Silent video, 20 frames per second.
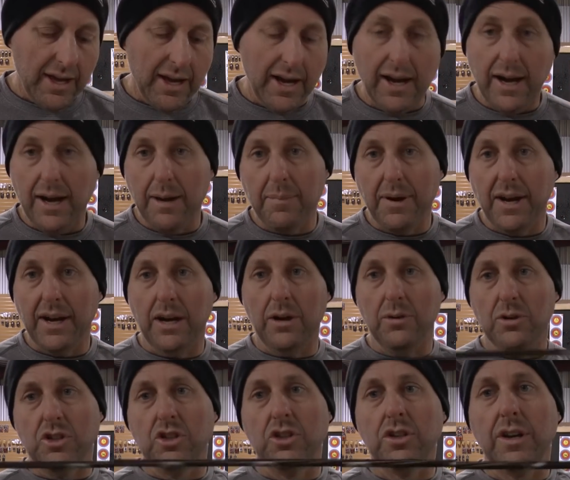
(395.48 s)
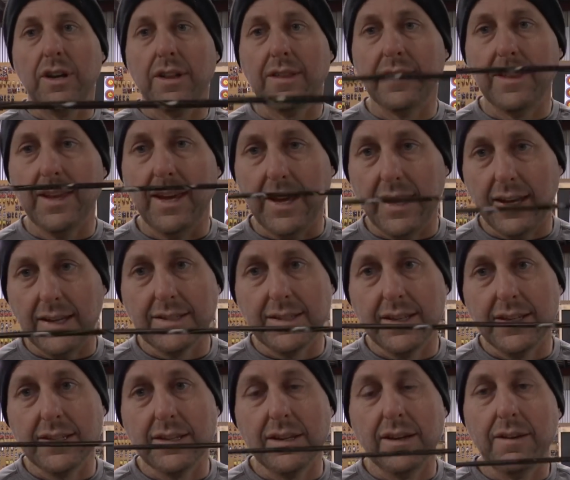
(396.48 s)
And I was shooting these.
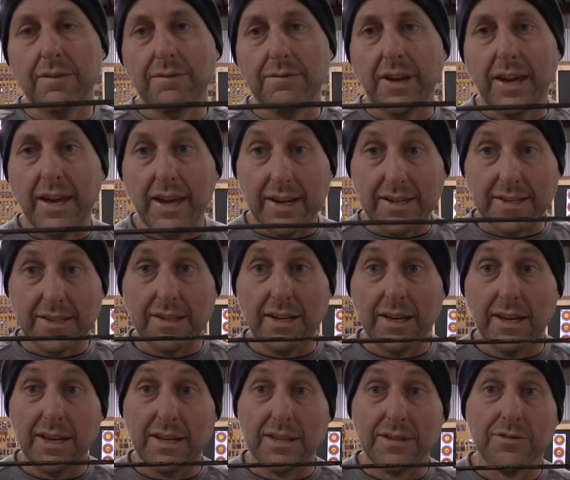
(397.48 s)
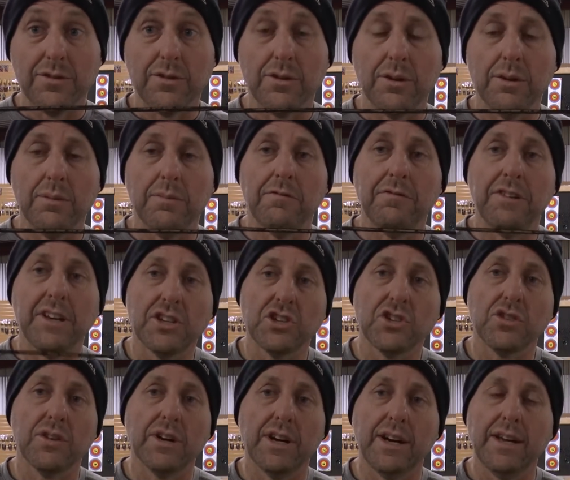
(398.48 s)
These are VXTs from
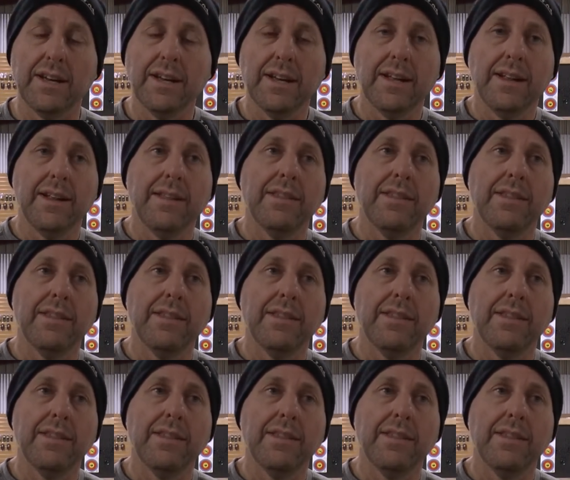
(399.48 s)
Victory.